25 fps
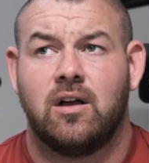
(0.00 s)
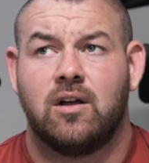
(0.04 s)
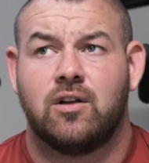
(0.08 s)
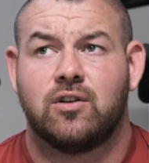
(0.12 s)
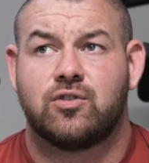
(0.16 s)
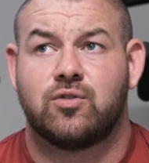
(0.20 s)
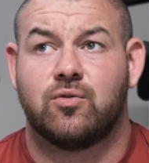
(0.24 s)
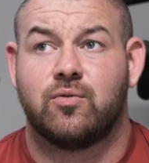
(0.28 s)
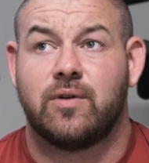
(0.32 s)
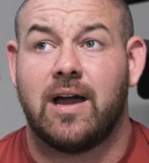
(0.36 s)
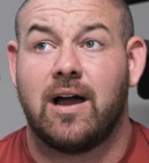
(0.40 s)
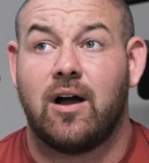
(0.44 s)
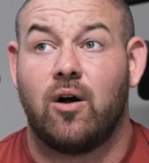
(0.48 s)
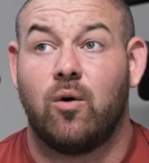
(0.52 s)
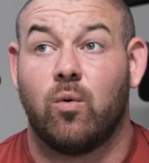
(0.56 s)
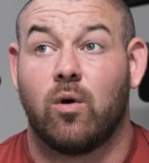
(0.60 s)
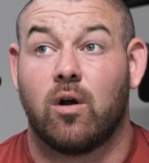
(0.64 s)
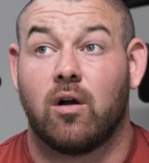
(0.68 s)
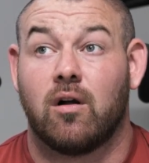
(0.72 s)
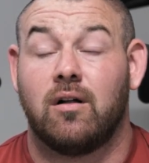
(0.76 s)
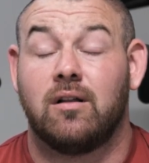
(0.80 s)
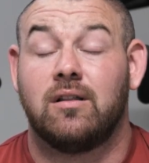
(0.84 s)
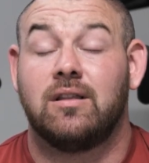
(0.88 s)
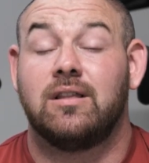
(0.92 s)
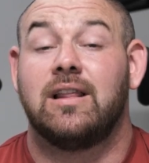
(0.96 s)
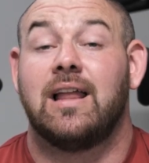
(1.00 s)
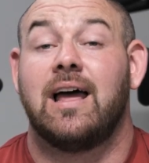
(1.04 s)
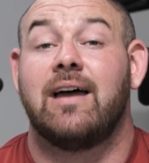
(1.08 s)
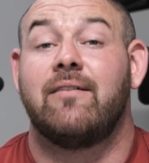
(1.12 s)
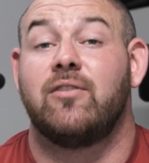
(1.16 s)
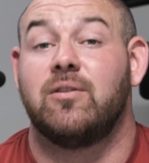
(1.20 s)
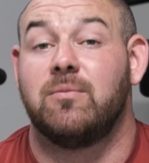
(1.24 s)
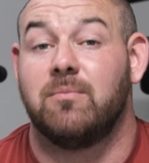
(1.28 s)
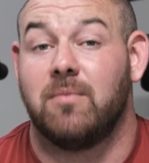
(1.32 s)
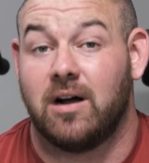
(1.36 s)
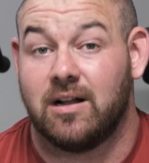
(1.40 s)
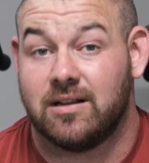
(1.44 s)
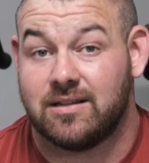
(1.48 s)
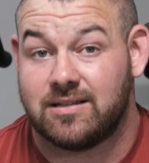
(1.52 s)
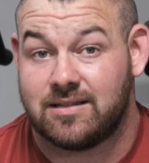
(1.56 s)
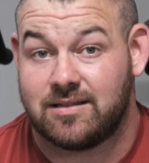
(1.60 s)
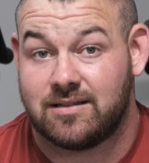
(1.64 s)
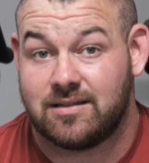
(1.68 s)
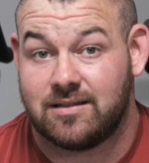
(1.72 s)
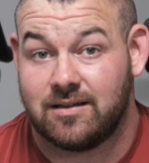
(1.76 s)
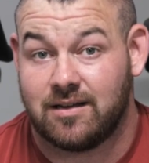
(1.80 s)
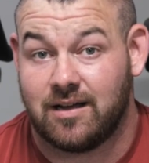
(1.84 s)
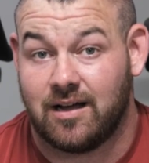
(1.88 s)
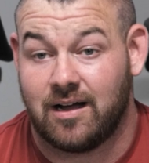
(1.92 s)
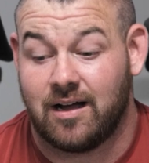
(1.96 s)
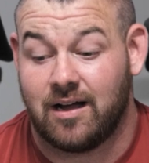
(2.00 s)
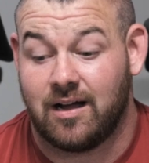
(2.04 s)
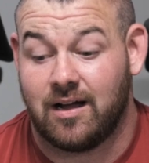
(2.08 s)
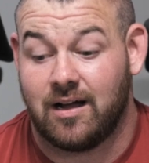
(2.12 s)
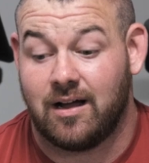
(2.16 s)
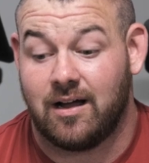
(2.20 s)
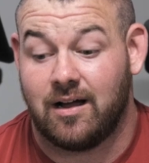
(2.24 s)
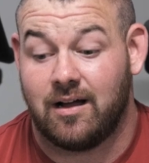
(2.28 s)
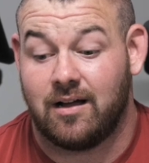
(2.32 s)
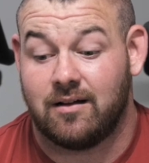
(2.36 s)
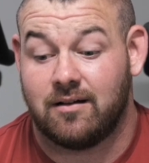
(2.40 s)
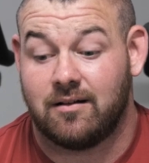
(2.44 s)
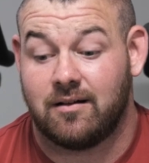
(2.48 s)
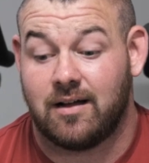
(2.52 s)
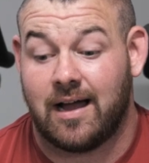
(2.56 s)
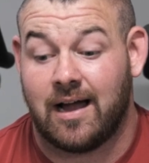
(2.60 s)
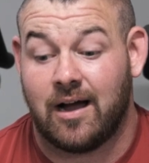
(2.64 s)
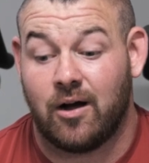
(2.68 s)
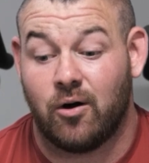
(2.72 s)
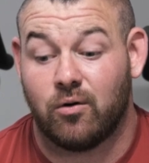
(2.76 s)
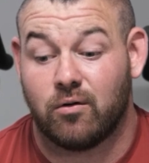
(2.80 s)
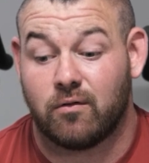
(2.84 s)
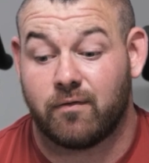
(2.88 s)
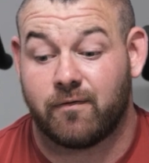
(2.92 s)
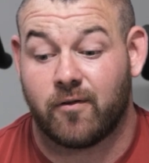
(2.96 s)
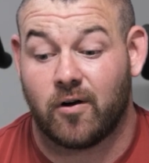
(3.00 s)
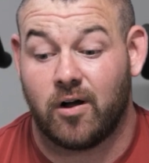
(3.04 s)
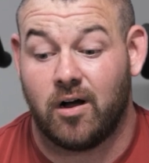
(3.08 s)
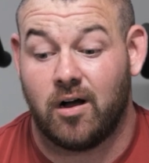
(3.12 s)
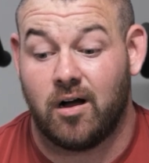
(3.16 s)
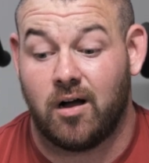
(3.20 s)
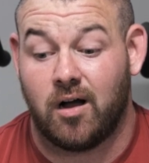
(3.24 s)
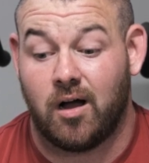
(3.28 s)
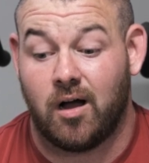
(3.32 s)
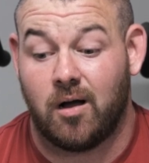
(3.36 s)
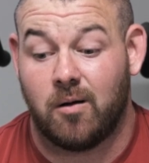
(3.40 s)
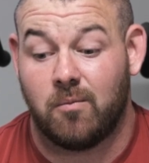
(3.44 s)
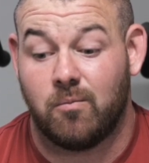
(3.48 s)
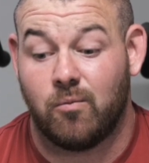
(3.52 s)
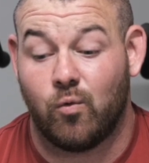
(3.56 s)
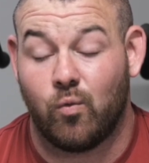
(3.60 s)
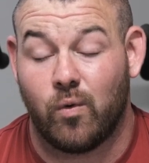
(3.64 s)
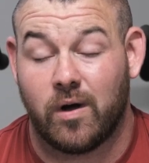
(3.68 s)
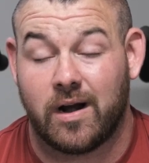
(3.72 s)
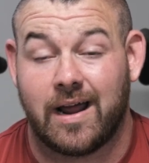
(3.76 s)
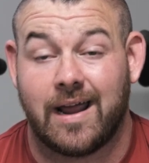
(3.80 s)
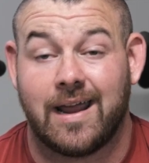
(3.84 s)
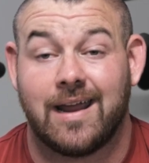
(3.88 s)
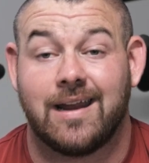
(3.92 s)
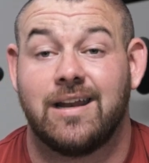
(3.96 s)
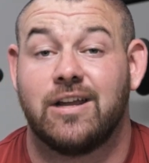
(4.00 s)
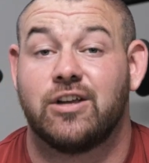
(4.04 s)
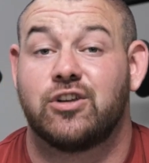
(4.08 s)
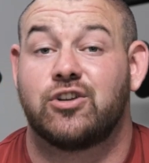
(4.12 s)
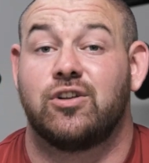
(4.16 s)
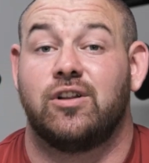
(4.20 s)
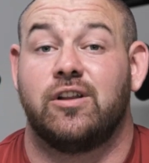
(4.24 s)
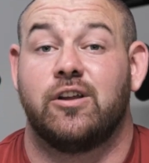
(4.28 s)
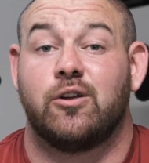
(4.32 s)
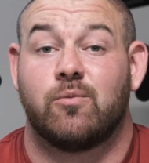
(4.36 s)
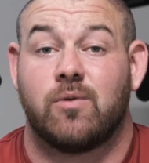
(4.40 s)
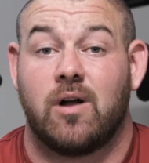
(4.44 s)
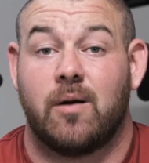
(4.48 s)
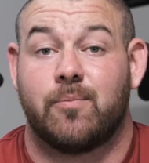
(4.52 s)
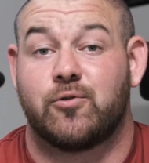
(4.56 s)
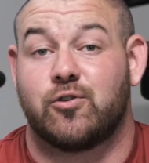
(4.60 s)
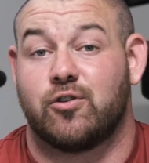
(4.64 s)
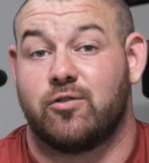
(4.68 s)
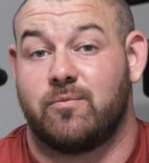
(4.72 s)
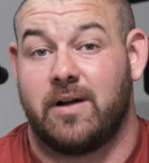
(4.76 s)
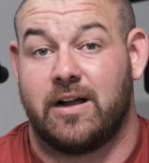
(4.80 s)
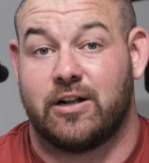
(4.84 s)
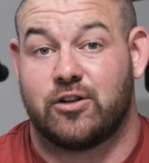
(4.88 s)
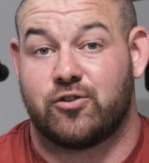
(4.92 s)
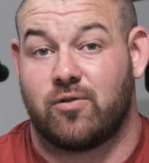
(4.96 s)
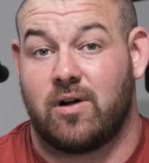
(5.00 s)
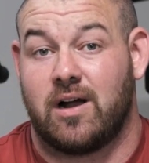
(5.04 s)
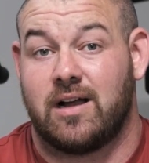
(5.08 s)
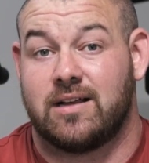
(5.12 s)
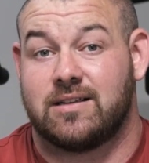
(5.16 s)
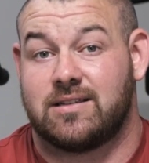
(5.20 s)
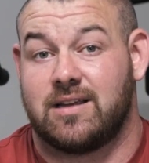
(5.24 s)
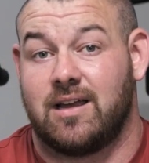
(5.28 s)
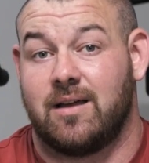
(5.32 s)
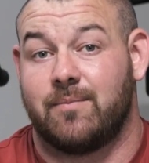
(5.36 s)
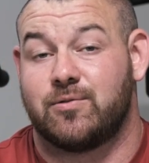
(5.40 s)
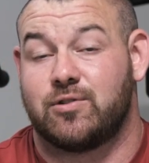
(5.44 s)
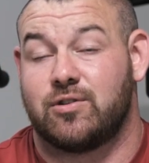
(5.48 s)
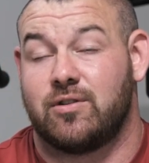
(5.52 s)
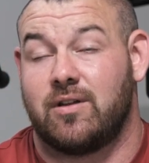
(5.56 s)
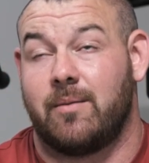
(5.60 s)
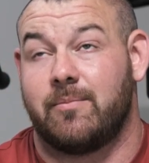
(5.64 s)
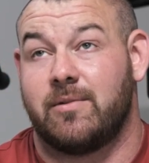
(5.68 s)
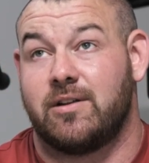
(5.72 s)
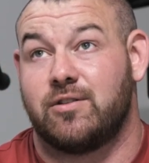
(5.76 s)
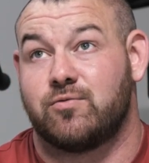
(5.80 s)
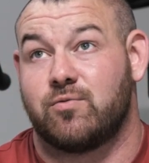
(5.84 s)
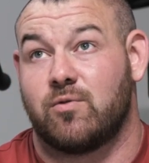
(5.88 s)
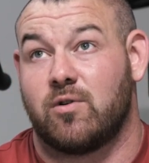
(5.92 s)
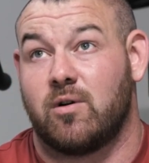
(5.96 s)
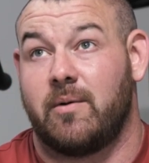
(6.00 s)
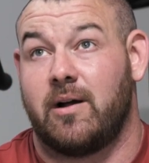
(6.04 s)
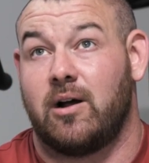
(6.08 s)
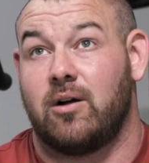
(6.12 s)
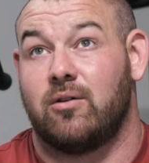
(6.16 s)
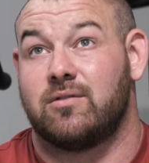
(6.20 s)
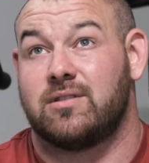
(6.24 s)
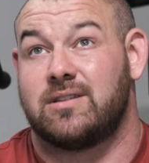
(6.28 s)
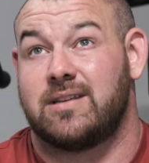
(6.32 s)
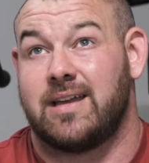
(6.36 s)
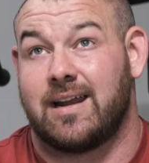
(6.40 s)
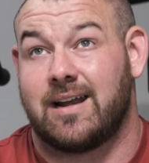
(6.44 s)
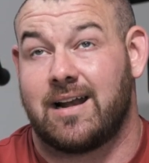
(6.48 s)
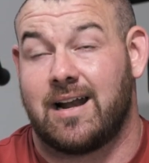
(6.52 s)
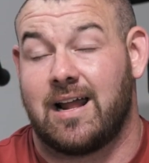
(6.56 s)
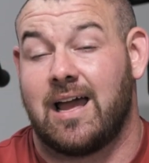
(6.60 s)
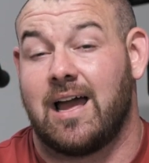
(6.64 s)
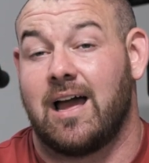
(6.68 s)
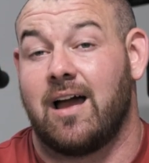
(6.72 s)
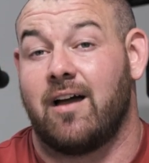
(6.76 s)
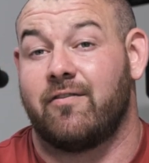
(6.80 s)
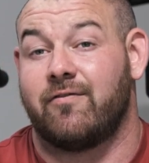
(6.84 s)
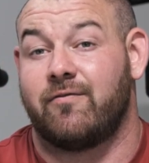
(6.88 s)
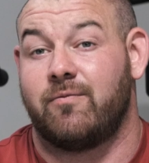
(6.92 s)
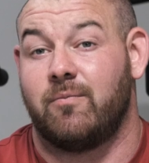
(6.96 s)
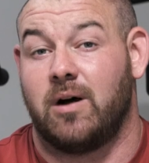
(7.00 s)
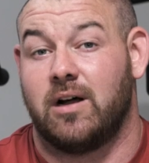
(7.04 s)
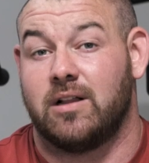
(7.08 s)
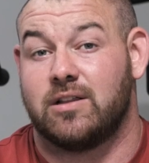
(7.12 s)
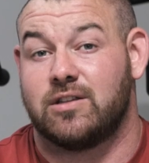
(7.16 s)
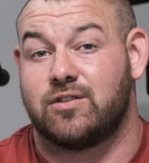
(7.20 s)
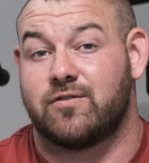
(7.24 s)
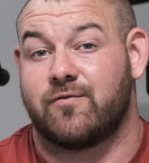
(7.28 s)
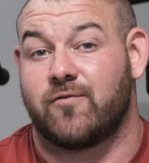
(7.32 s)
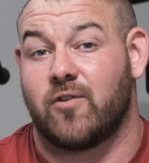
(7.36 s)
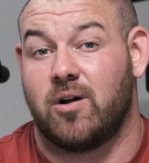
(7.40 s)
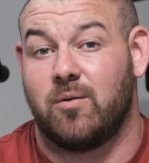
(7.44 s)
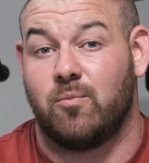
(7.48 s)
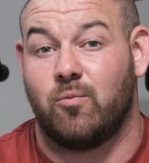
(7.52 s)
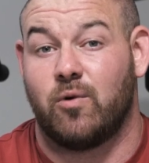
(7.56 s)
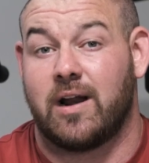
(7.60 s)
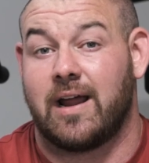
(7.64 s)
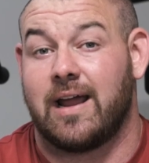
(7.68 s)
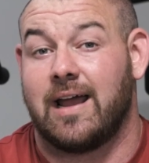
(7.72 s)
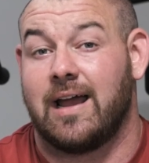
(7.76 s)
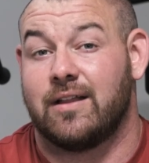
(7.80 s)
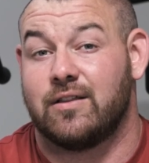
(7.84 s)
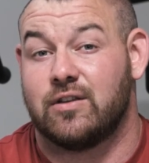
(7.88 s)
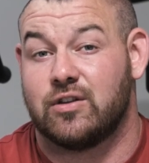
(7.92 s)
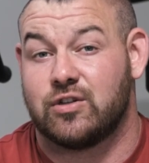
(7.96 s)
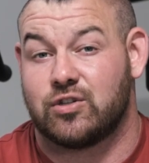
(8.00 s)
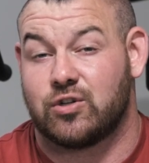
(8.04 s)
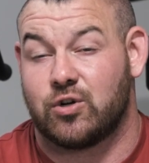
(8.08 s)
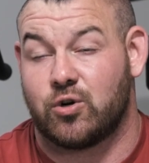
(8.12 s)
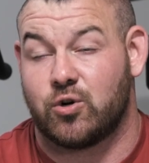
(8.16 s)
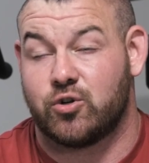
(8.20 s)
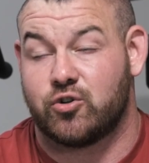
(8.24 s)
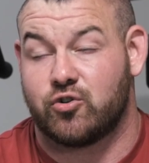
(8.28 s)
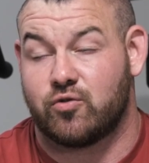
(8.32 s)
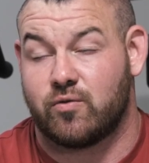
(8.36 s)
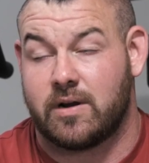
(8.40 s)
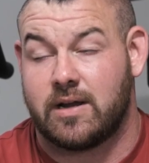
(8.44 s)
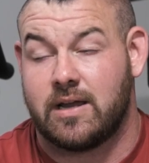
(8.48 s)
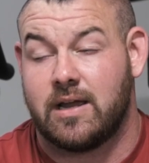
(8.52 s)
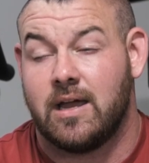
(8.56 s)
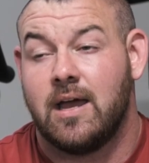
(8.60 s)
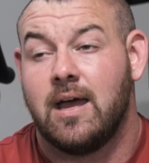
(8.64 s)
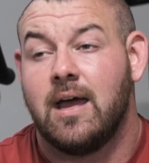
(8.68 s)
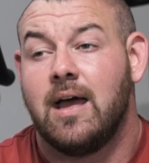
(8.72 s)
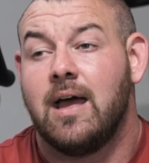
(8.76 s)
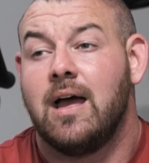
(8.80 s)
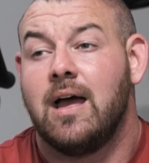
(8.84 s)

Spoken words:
So now we're 11 months out from when I initially ruptured my tricep. So that means we're about 10 and a half months from when I had the surgery.